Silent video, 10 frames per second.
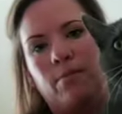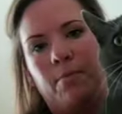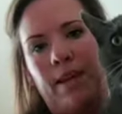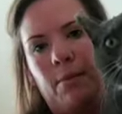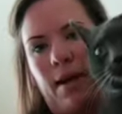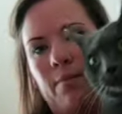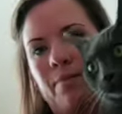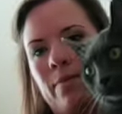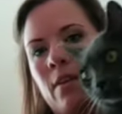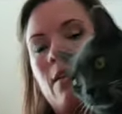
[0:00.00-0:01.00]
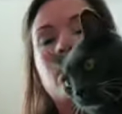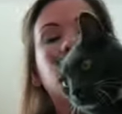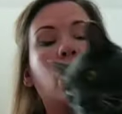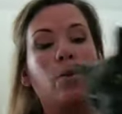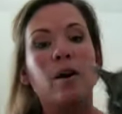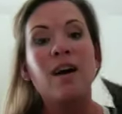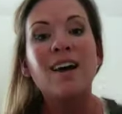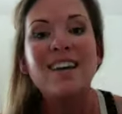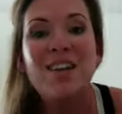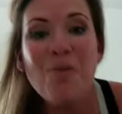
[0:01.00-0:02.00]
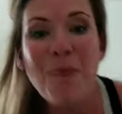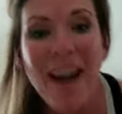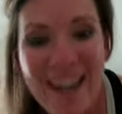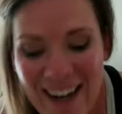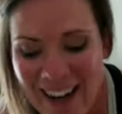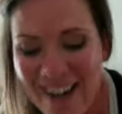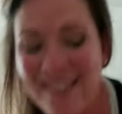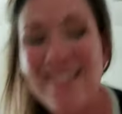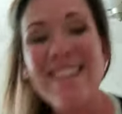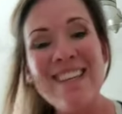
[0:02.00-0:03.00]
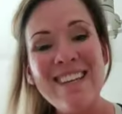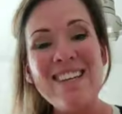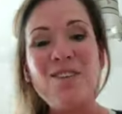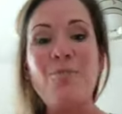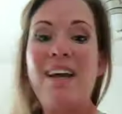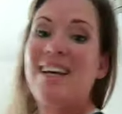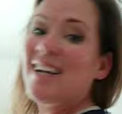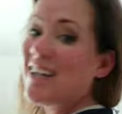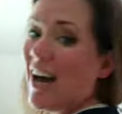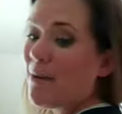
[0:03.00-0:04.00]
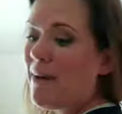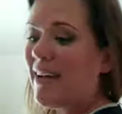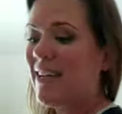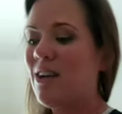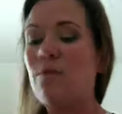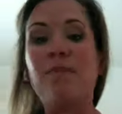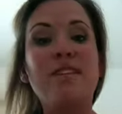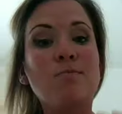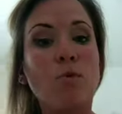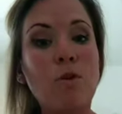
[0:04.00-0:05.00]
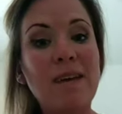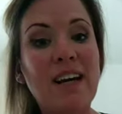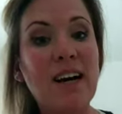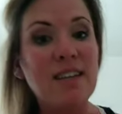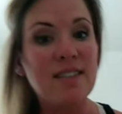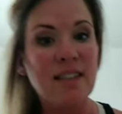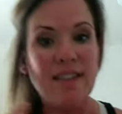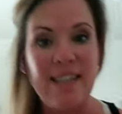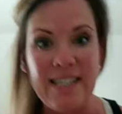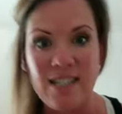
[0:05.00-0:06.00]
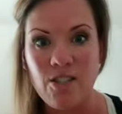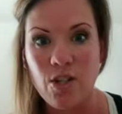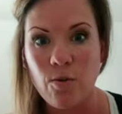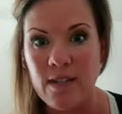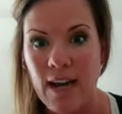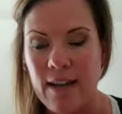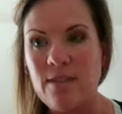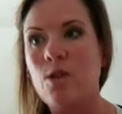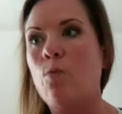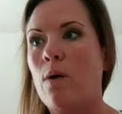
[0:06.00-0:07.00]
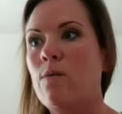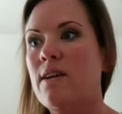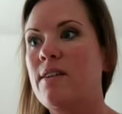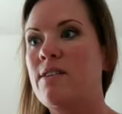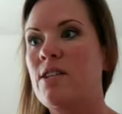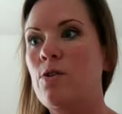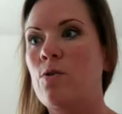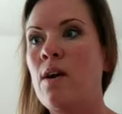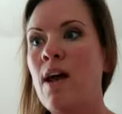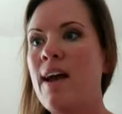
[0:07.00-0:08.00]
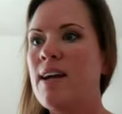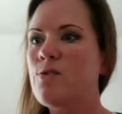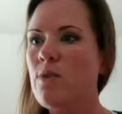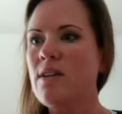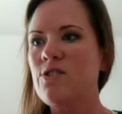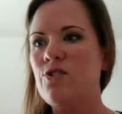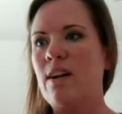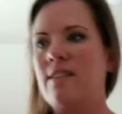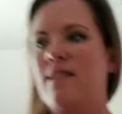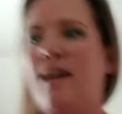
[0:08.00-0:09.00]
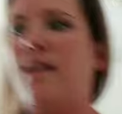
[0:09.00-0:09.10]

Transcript: the piggy man. So you might get a knot back here, but it's more because this is too tight. So what we're gonna do is we're gonna strengthen that